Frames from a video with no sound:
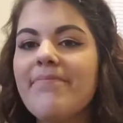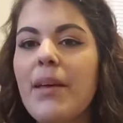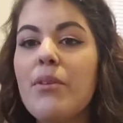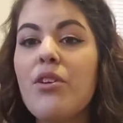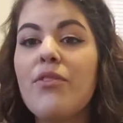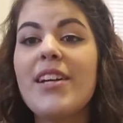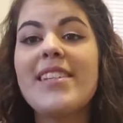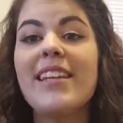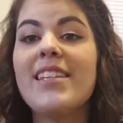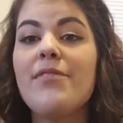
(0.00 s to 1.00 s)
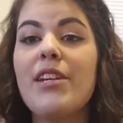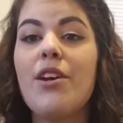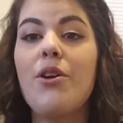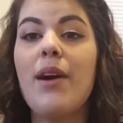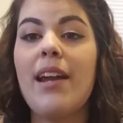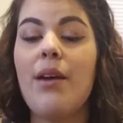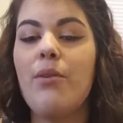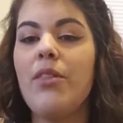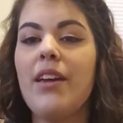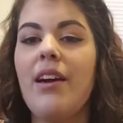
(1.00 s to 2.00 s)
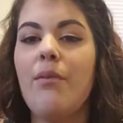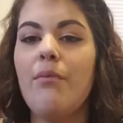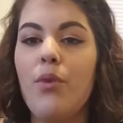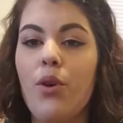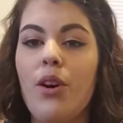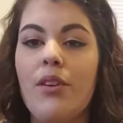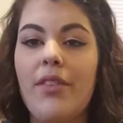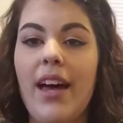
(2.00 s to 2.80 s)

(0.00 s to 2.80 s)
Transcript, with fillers: let me know if you guys like this video, and I will think up more